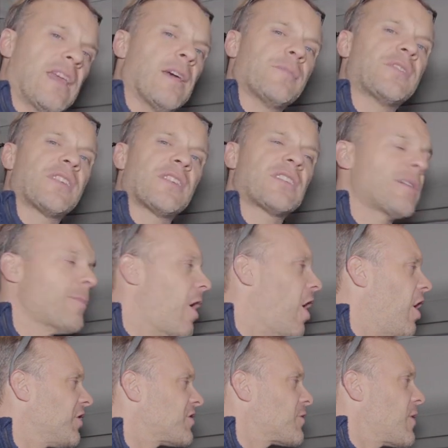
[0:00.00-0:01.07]
KIM system
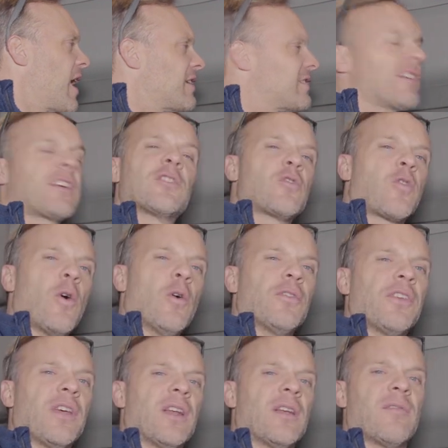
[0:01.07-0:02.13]
also has the
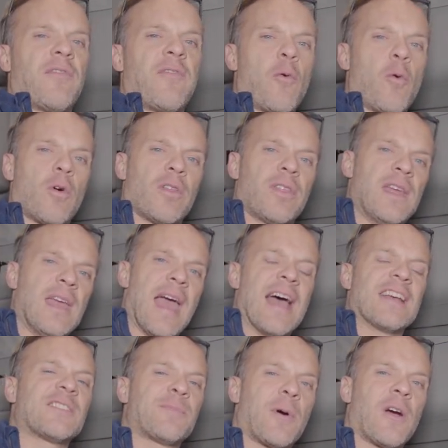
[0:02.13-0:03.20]
controls in it for the
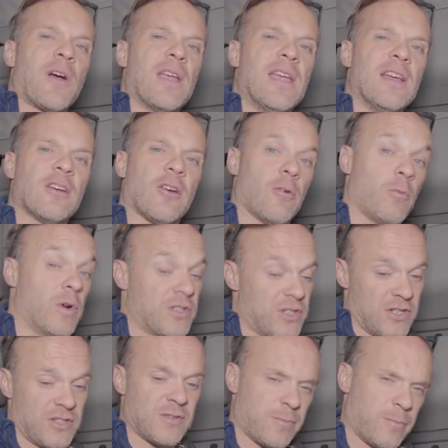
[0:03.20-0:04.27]
S-bar heater,
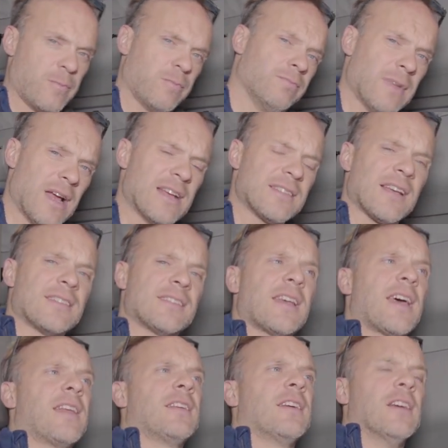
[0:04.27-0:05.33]
which is, as I
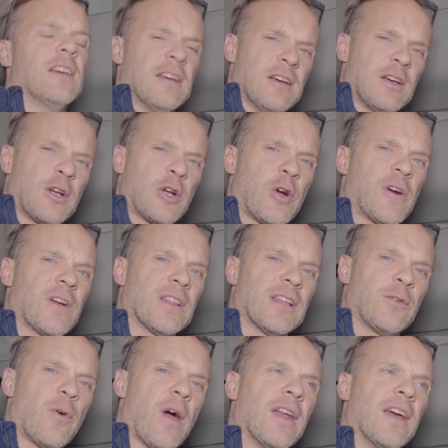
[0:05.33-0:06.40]
said,
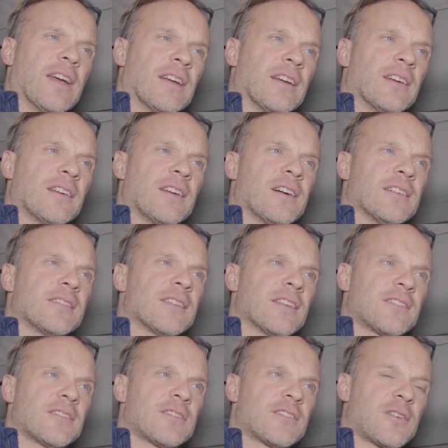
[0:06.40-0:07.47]
currently running because
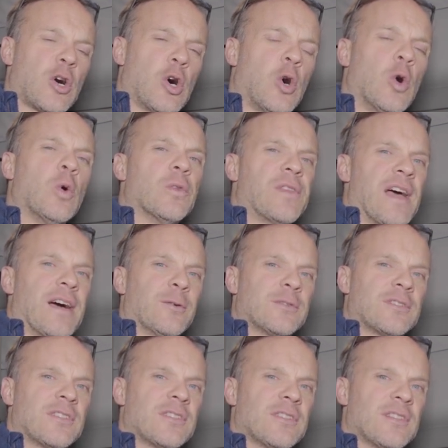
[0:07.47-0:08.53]
it's cold out.